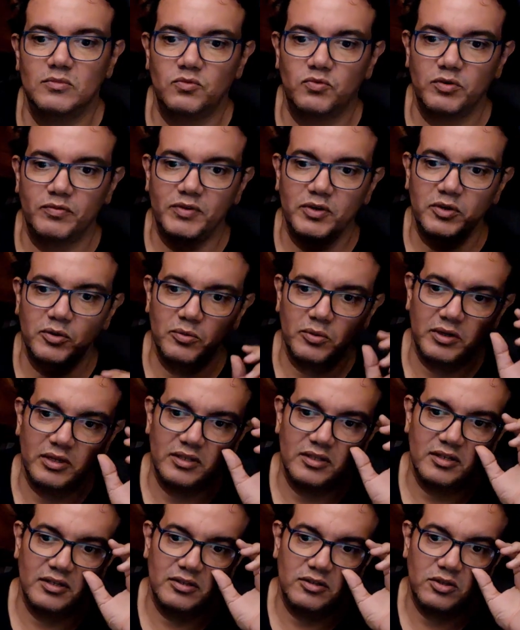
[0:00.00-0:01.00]

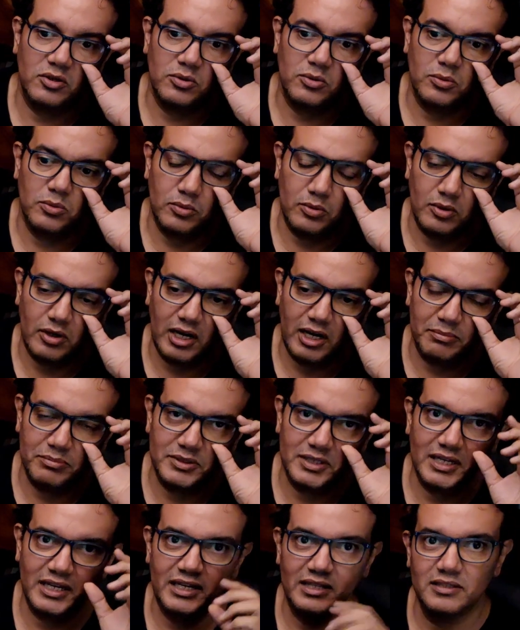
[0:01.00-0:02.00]
reviewing the new
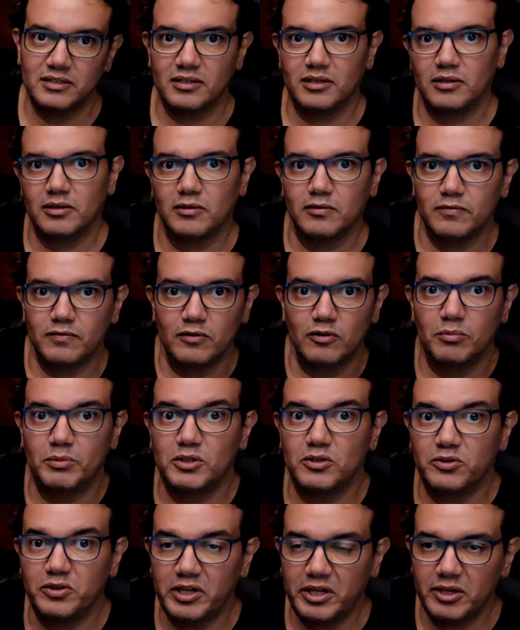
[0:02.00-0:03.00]
update of
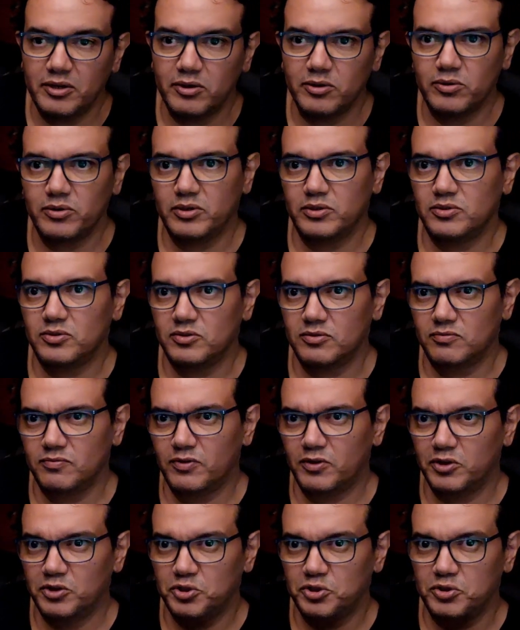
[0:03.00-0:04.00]
Luminar Neo. It's
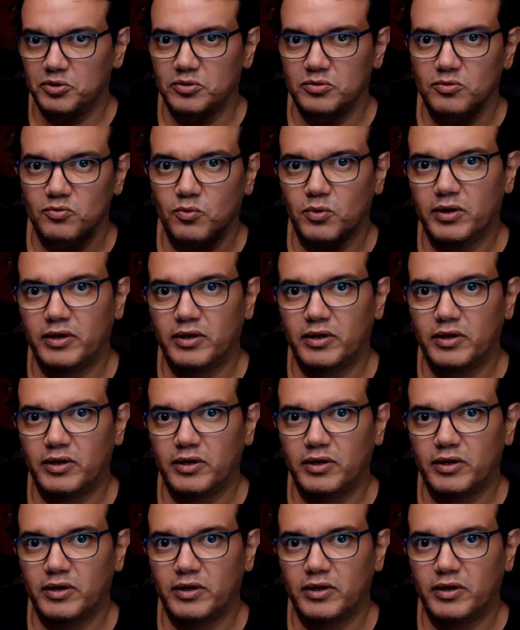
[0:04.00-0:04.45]
version